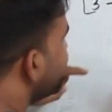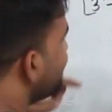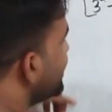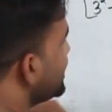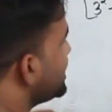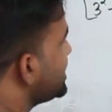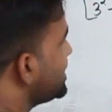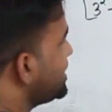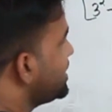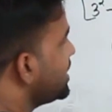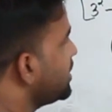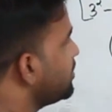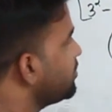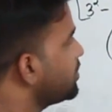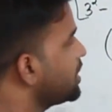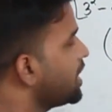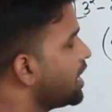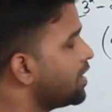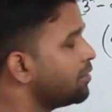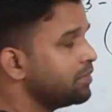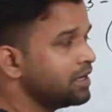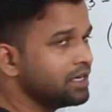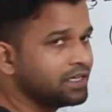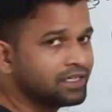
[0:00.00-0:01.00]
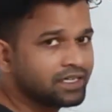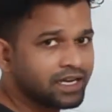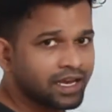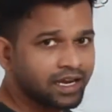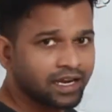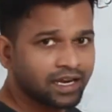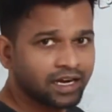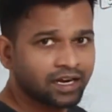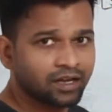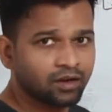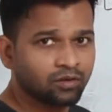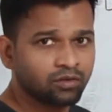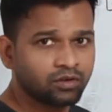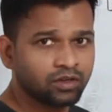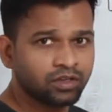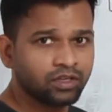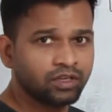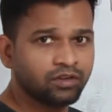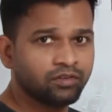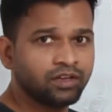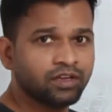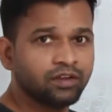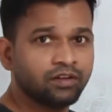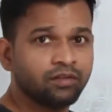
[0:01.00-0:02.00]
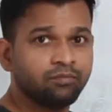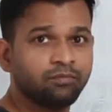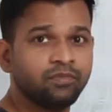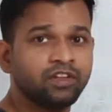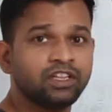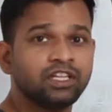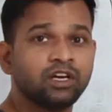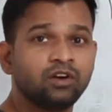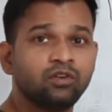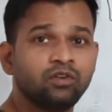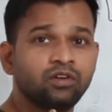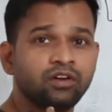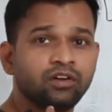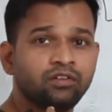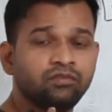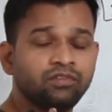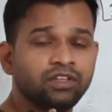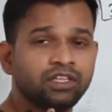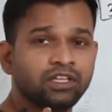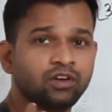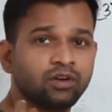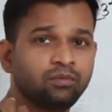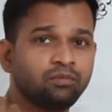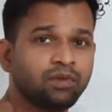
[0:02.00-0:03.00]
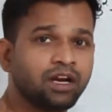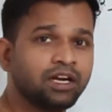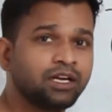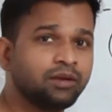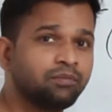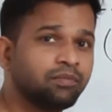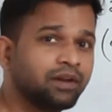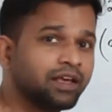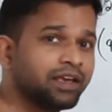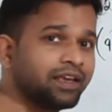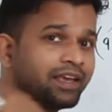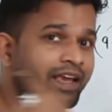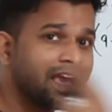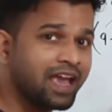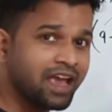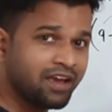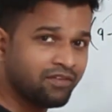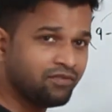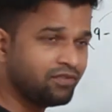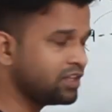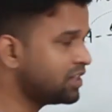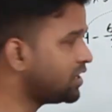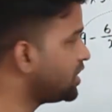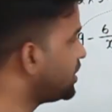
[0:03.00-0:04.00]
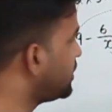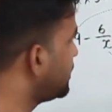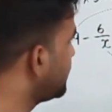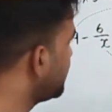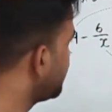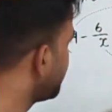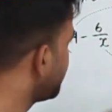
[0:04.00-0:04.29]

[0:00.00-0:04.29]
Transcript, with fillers: which term can be taken off without without multiplying everything.